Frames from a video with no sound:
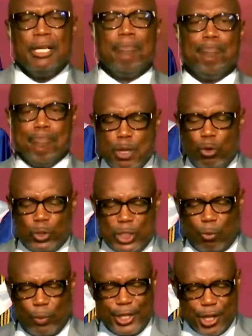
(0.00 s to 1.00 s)

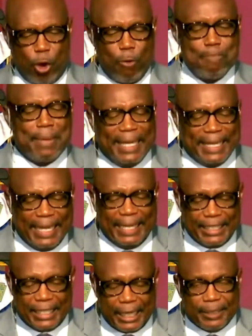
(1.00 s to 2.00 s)
music with no
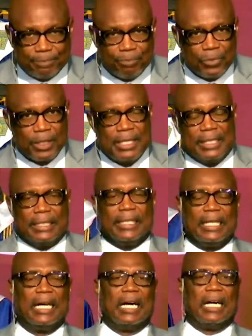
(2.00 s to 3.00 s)
meaning.
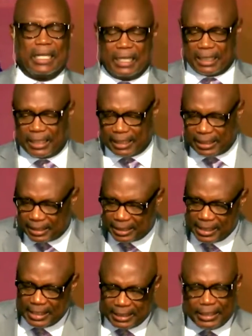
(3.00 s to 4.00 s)
Uh,
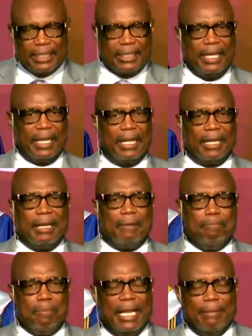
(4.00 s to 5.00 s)
yeah,
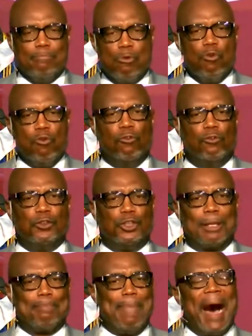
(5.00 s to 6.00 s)
it moves
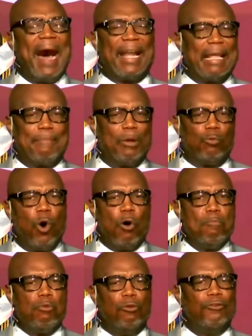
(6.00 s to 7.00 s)
your body but
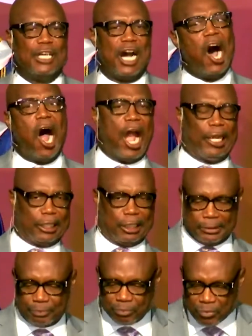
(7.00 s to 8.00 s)
won't move your heart.
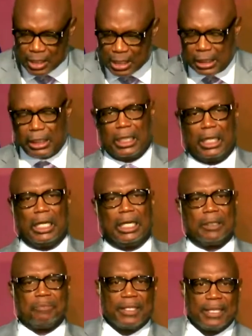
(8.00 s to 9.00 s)
Uh,